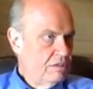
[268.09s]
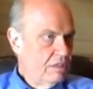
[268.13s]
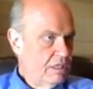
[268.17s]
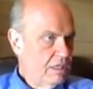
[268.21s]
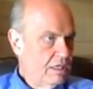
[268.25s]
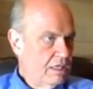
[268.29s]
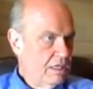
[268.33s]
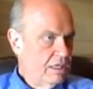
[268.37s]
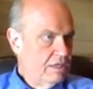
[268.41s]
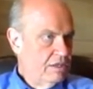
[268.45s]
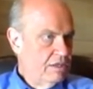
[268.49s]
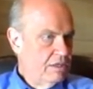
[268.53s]

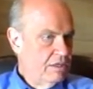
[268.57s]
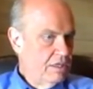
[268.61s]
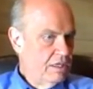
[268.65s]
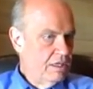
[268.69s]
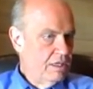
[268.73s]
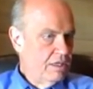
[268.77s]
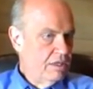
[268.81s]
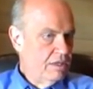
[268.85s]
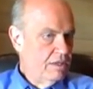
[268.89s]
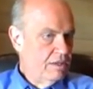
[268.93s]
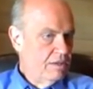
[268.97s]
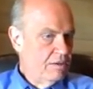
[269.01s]
And
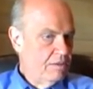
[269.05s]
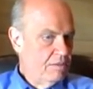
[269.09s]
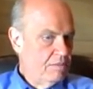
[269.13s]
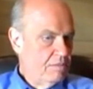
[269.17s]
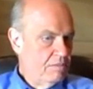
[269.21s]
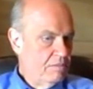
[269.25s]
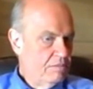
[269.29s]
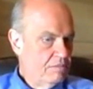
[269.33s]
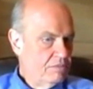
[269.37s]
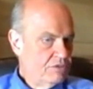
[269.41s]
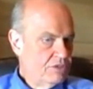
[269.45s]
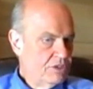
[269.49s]

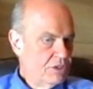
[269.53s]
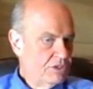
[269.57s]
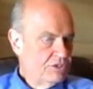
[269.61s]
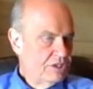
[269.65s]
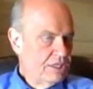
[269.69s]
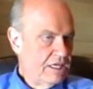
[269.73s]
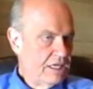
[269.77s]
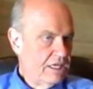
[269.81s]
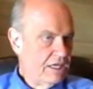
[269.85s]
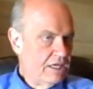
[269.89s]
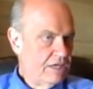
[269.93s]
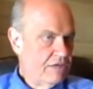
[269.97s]
since
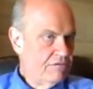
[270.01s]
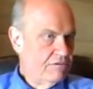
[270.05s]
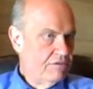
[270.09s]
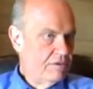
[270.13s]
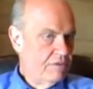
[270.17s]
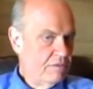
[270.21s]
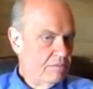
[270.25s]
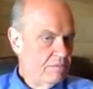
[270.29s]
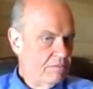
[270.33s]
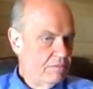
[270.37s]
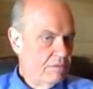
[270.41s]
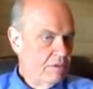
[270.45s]
I have
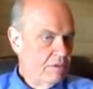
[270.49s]
a